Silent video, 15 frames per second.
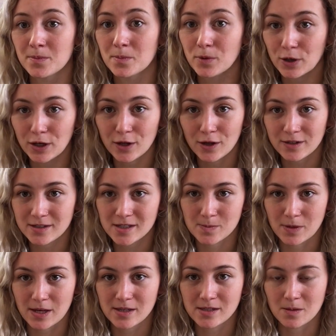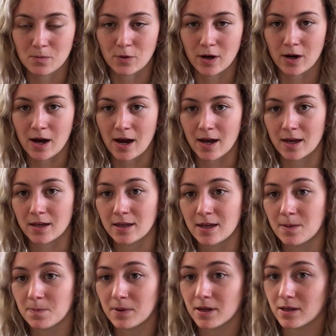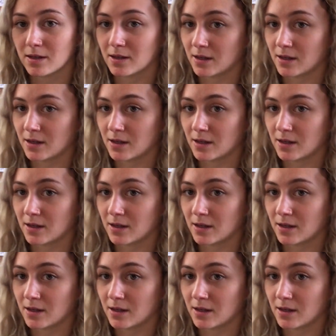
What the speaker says: put it on display somewhere. I keep it